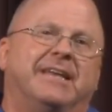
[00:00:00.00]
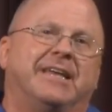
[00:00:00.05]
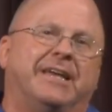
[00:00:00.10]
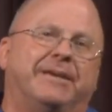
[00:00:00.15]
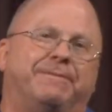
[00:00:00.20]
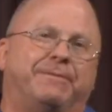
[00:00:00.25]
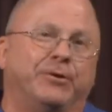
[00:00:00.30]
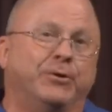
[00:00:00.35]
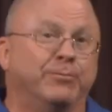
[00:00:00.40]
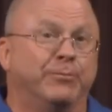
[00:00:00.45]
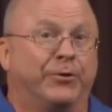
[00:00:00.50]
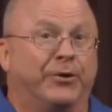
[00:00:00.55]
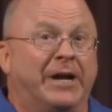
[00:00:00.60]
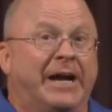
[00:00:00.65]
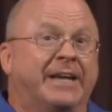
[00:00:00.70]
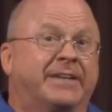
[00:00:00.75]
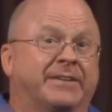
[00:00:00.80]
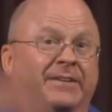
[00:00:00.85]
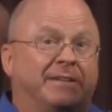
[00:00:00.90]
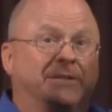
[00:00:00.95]
If you
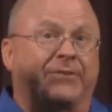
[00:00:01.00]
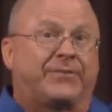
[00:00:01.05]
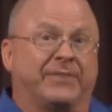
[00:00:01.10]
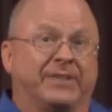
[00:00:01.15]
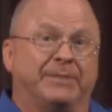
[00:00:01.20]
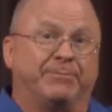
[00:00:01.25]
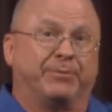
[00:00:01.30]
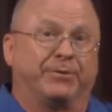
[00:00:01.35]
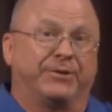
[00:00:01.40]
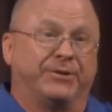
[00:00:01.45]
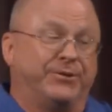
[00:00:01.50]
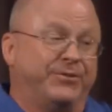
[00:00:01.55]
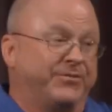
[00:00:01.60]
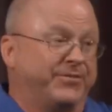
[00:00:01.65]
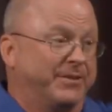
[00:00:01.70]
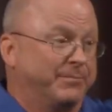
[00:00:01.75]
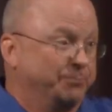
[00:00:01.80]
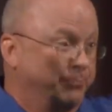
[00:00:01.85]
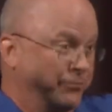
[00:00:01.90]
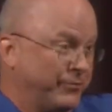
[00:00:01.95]
miraculously produce
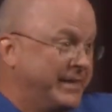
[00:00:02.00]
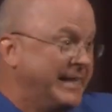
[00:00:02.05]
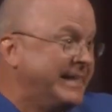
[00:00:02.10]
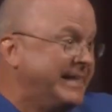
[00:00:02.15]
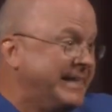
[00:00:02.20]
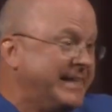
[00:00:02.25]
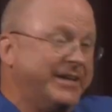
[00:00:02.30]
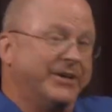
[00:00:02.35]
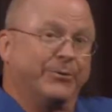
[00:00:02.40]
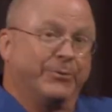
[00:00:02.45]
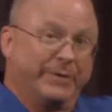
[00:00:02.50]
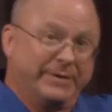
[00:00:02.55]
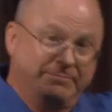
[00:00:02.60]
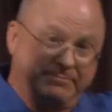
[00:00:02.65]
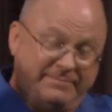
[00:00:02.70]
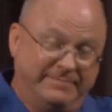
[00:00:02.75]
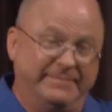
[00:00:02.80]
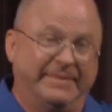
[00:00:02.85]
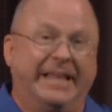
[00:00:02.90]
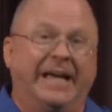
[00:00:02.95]
some bread here,
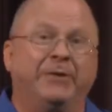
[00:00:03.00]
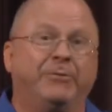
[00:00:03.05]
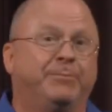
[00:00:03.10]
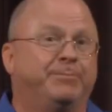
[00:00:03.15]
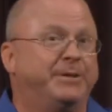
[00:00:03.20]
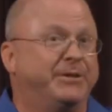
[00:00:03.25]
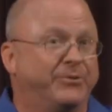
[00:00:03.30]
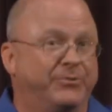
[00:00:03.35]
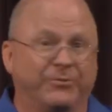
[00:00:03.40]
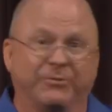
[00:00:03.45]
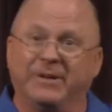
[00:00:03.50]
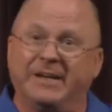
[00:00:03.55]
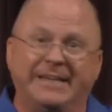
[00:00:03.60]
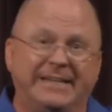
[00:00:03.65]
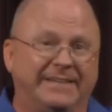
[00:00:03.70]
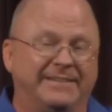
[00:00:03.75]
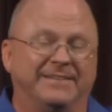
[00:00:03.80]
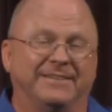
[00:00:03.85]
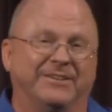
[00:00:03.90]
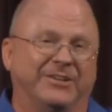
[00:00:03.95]
that would be
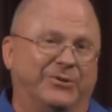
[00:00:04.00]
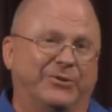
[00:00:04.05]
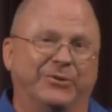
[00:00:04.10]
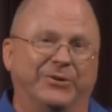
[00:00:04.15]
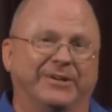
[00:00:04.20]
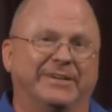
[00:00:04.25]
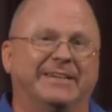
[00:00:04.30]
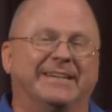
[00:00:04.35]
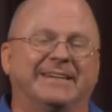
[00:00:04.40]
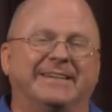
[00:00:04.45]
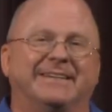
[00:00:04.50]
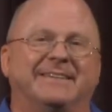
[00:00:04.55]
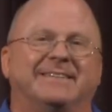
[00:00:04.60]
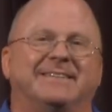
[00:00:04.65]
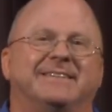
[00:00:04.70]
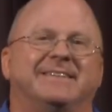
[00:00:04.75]
great, Lord. I